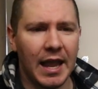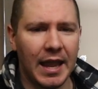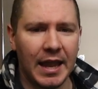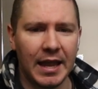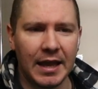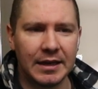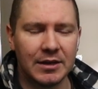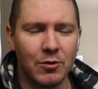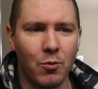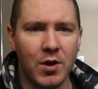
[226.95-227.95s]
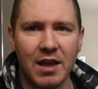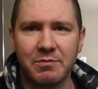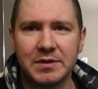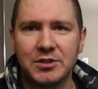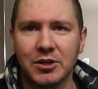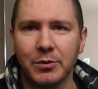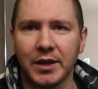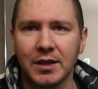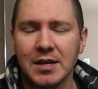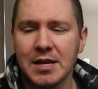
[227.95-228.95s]
And what I've been
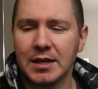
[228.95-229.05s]
doing,